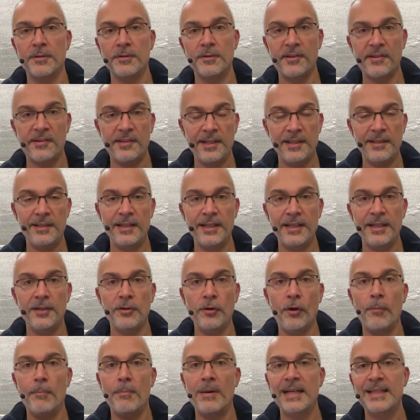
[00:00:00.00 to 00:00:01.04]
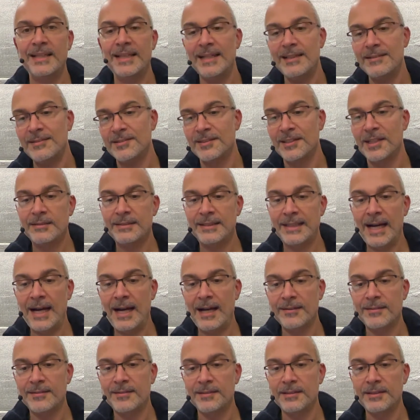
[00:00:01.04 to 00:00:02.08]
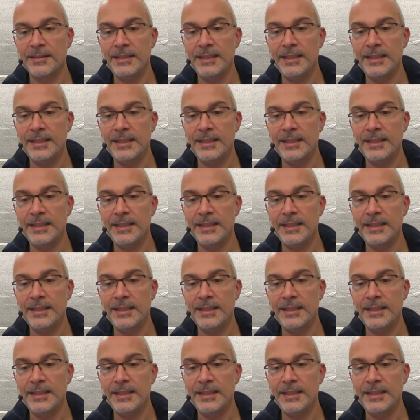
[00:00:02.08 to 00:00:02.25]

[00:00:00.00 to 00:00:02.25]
sitting on my desk that